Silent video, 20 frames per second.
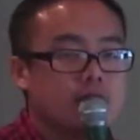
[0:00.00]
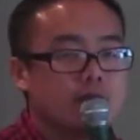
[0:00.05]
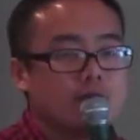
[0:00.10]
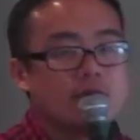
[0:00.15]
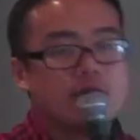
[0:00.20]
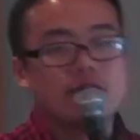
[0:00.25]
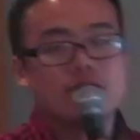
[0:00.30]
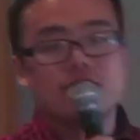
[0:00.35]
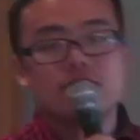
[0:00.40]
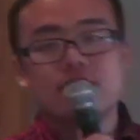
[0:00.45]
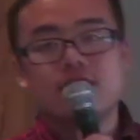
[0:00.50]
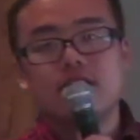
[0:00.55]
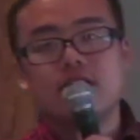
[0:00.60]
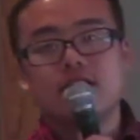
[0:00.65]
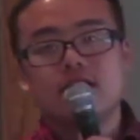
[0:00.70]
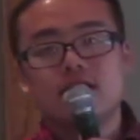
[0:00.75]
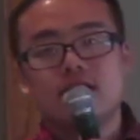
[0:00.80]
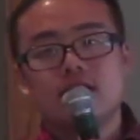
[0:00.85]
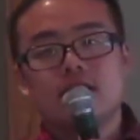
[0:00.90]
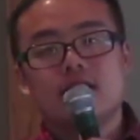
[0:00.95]
whenever
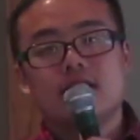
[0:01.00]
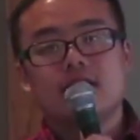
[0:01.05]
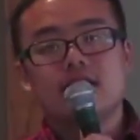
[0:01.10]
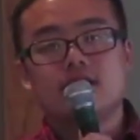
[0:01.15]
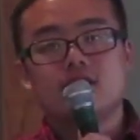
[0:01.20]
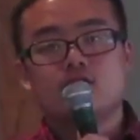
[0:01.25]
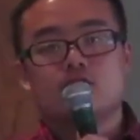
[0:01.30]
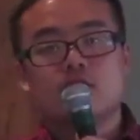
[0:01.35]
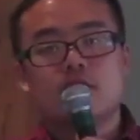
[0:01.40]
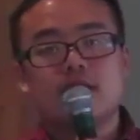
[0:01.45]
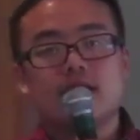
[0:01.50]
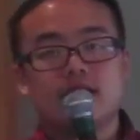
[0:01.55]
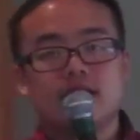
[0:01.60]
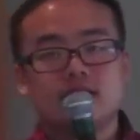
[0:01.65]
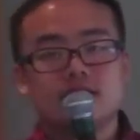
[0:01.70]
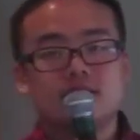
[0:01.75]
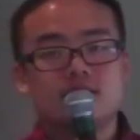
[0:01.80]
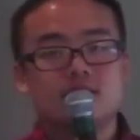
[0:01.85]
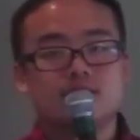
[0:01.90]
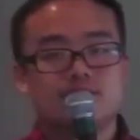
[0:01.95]
he he
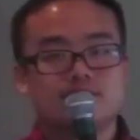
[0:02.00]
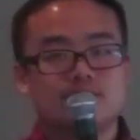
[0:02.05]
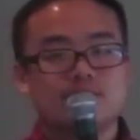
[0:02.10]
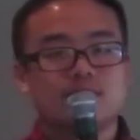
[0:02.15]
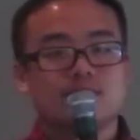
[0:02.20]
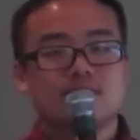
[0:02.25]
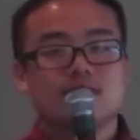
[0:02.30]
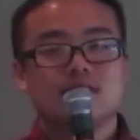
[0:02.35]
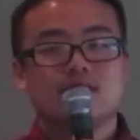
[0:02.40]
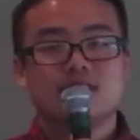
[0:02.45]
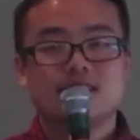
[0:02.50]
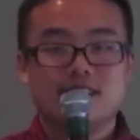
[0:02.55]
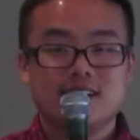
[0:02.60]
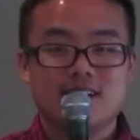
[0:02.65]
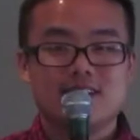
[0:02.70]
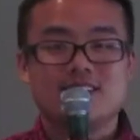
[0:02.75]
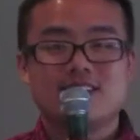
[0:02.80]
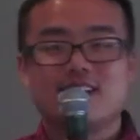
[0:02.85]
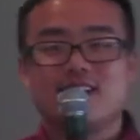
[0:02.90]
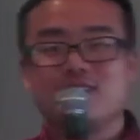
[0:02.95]
trains,
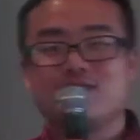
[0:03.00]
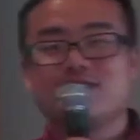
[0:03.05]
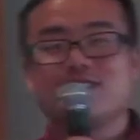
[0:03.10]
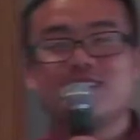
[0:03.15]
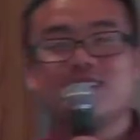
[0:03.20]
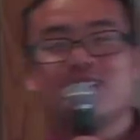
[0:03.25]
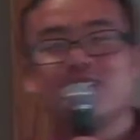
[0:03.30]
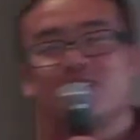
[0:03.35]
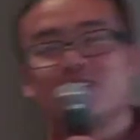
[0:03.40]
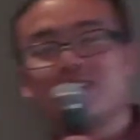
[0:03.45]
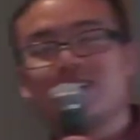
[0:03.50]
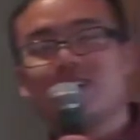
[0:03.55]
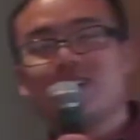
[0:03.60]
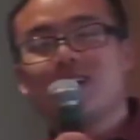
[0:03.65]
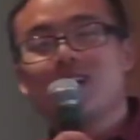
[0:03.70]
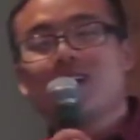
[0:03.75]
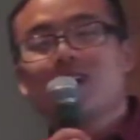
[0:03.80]
Dion's an athlete, I know that.